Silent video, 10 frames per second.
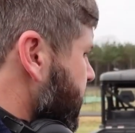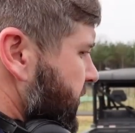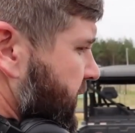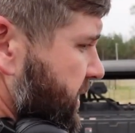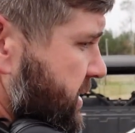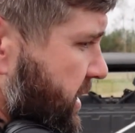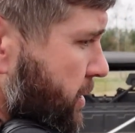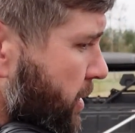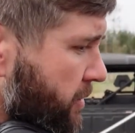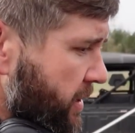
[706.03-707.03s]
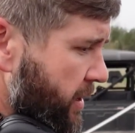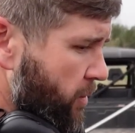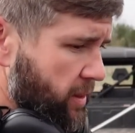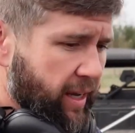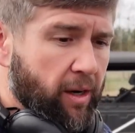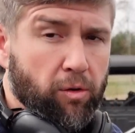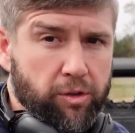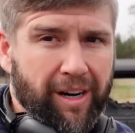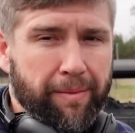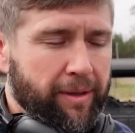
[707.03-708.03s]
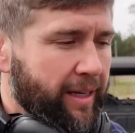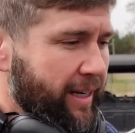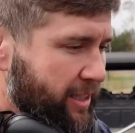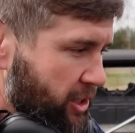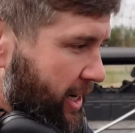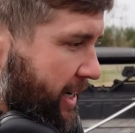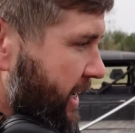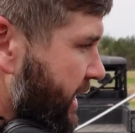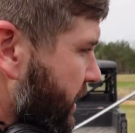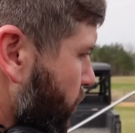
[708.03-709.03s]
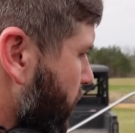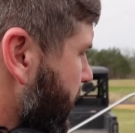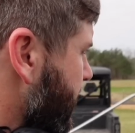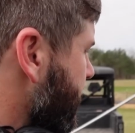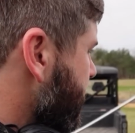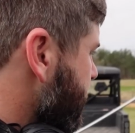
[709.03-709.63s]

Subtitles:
and at least get them over there with that old trampoline and just kind of get it out of the way.